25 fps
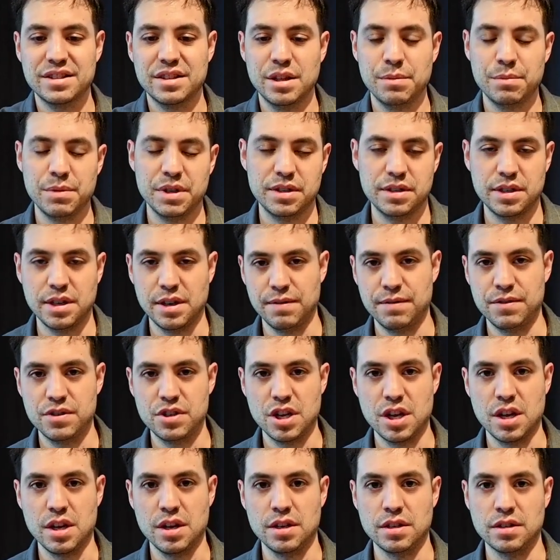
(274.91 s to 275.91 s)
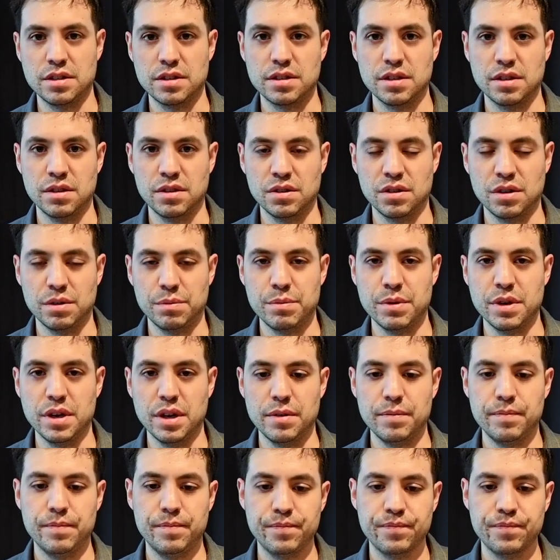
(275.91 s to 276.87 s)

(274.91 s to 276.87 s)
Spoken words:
limits have changed a little bit.